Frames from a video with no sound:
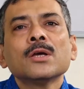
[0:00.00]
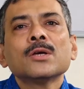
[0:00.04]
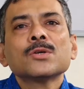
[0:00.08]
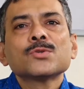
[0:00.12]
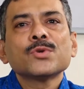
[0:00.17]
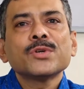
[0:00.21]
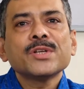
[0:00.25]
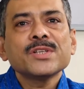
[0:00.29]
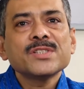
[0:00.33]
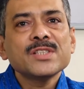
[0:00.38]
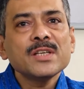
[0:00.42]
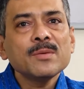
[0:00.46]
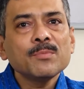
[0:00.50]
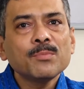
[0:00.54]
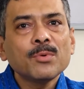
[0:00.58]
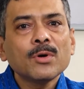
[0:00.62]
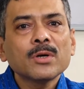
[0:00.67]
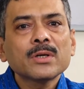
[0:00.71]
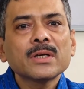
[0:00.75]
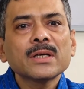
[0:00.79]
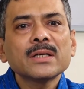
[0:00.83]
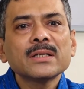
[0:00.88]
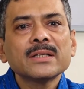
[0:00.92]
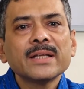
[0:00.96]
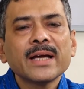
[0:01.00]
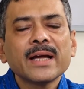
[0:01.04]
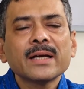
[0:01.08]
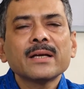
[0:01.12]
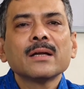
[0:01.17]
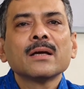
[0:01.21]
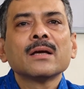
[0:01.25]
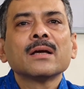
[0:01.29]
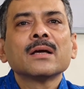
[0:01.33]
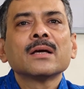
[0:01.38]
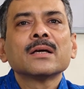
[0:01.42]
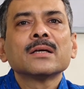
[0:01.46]
So, it is important
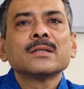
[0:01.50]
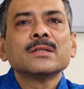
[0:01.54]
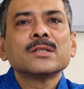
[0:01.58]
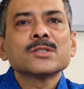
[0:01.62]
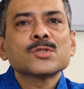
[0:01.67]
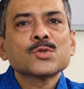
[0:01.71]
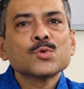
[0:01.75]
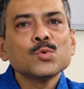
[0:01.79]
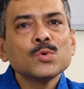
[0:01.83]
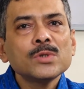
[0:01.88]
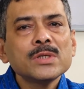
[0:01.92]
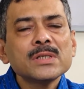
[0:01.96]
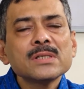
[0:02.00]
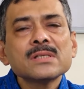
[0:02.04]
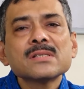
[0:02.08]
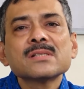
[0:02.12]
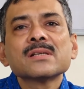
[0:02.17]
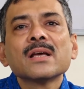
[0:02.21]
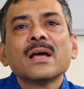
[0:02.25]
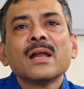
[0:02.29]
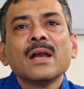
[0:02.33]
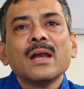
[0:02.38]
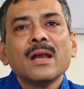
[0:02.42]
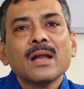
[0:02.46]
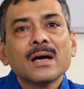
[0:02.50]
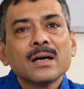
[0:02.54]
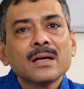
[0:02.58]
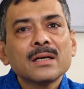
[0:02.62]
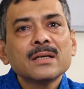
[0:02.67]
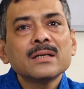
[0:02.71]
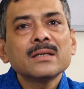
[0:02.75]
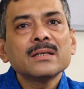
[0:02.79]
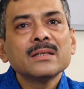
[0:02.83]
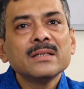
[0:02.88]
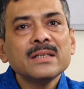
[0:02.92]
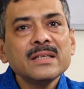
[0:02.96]
that the students
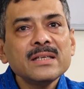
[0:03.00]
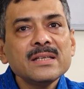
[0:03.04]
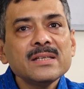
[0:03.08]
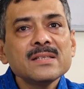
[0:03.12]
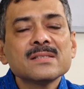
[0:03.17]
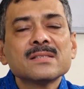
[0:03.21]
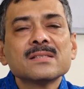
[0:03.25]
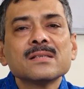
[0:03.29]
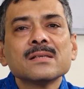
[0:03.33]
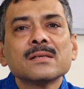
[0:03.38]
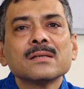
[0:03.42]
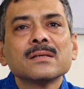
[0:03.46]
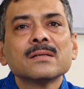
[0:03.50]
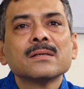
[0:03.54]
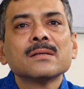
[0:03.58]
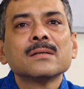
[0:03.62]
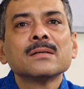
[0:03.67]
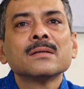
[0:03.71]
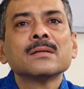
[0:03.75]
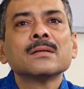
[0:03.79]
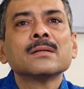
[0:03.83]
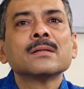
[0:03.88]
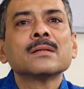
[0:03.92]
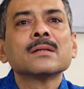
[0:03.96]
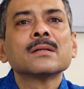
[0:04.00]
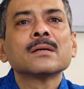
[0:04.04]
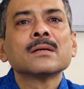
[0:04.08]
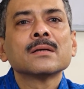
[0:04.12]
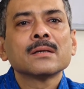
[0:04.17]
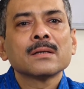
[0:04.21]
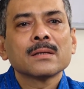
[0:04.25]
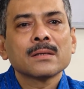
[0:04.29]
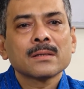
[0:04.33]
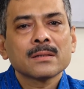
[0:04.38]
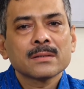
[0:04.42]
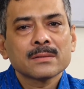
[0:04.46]
learn these
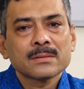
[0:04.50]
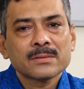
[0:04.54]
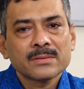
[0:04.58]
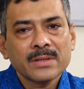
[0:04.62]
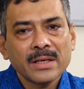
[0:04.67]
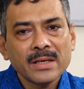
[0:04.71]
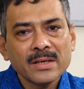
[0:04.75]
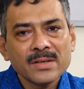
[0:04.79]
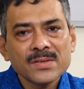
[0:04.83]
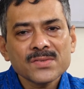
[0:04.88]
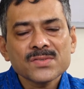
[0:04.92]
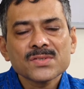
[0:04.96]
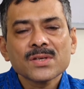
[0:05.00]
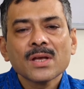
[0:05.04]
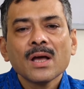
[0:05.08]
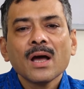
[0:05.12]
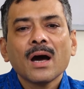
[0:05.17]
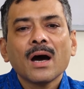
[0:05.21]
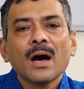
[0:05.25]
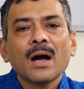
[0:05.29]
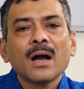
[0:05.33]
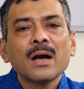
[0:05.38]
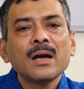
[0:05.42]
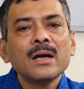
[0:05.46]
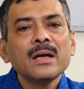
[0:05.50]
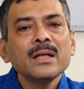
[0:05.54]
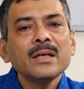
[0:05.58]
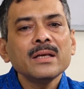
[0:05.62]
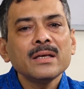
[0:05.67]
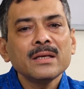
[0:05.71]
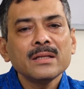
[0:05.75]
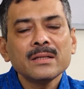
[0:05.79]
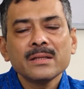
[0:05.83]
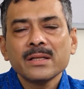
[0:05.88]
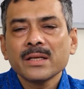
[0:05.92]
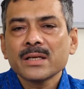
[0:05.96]
things early
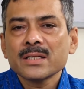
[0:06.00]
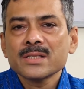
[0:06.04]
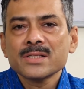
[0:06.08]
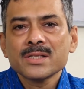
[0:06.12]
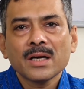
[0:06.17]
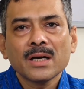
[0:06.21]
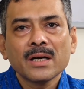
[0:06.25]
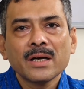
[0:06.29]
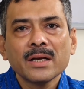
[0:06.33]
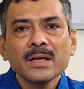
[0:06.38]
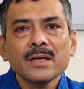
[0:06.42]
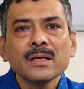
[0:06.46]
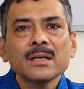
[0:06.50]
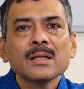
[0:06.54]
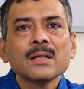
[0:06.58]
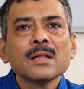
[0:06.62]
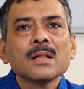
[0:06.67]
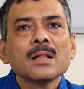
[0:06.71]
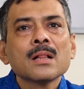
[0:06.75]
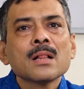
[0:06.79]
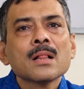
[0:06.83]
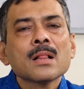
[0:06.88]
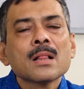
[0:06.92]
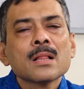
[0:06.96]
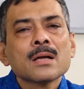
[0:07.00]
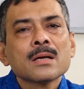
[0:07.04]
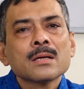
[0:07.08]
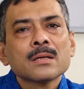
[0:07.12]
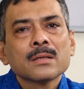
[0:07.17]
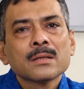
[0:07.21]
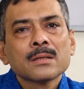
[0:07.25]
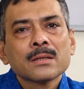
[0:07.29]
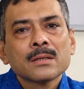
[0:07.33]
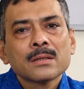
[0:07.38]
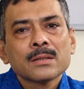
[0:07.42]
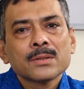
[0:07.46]
in their journey
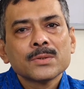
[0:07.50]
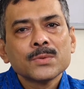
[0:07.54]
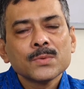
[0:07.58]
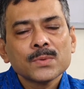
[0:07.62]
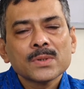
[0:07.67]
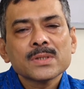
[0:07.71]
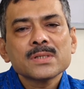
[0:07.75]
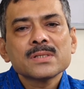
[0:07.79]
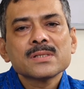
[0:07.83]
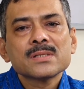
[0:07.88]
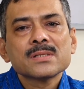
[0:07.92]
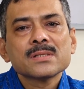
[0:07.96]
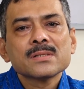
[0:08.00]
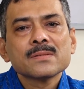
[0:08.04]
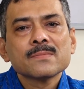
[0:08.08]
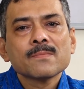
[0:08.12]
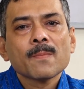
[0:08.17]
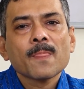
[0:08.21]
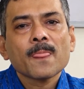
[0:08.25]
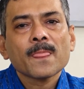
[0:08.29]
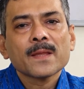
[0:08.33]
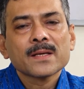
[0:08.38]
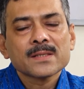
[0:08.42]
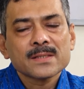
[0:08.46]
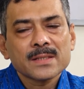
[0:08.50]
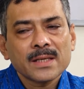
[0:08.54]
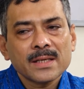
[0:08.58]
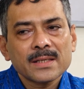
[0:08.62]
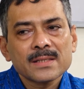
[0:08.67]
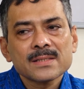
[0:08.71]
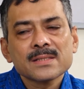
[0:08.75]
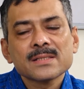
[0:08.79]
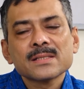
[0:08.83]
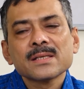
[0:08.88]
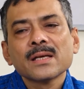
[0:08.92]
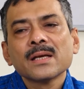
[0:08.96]
towards
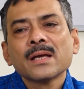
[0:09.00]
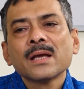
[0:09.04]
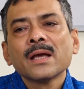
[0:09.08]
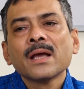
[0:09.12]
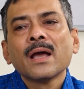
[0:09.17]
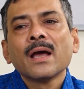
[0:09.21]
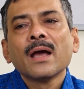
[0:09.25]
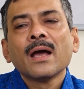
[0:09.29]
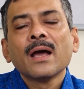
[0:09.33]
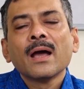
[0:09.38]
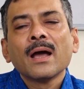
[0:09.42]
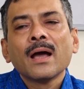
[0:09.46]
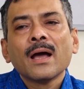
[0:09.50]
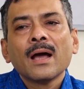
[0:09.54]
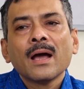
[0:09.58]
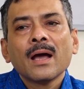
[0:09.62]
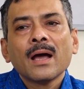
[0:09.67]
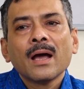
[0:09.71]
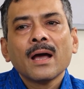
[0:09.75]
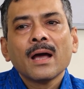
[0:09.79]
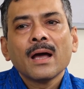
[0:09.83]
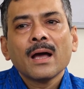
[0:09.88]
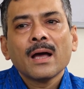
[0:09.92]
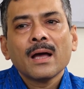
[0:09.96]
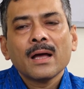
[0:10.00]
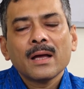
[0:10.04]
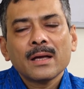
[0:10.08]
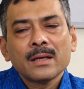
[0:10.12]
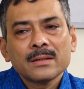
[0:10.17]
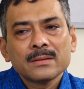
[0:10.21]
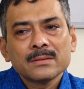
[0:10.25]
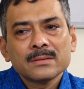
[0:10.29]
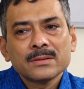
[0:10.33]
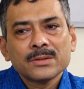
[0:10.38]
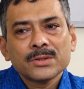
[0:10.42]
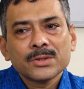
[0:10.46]
science.
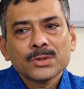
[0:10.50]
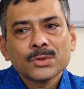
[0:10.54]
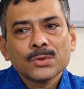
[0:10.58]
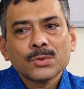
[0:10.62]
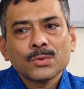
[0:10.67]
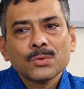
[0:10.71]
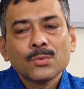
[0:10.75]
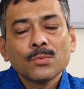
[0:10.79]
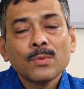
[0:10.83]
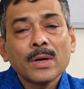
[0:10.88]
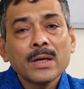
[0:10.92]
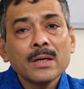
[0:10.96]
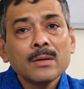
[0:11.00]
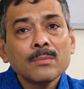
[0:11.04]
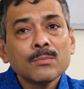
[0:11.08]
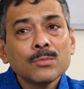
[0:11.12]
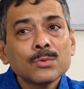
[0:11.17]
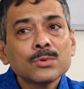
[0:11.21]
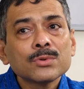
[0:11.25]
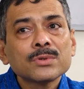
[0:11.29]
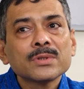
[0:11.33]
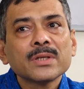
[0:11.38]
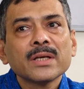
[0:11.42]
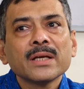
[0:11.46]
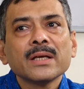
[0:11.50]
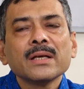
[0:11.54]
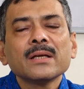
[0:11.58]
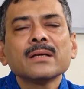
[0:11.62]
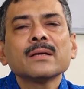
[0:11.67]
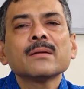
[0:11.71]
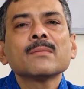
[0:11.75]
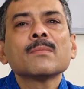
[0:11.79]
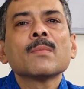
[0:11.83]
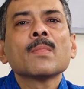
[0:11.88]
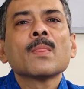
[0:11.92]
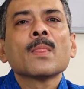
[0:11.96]
And one more
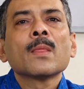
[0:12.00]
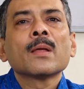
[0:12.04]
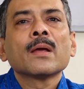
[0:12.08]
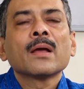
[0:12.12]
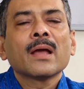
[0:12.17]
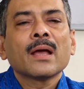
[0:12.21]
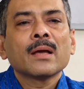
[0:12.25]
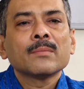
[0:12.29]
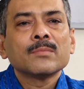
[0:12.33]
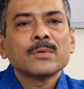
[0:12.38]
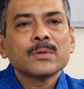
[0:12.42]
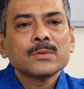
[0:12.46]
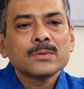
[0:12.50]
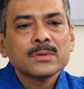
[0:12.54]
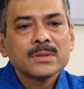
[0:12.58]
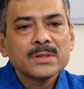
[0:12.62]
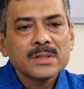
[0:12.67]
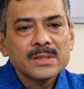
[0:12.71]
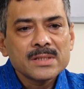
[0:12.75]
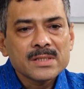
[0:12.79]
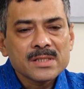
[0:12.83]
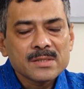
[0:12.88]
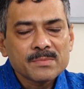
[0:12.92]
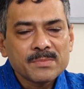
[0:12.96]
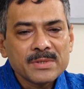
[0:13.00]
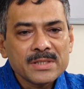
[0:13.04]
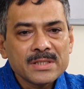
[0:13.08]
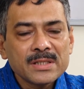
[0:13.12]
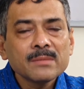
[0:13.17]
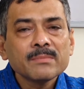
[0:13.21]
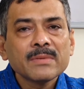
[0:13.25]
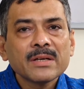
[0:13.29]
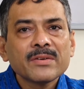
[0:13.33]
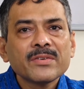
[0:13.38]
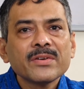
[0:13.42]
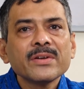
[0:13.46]
thing about these
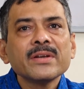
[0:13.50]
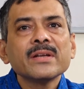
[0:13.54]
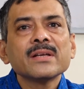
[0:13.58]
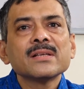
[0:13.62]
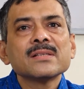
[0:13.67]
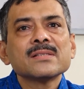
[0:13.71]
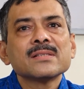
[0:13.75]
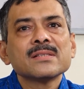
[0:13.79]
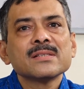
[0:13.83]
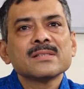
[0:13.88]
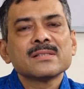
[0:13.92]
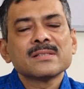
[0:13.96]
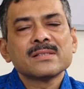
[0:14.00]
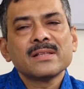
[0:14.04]
bridging materials is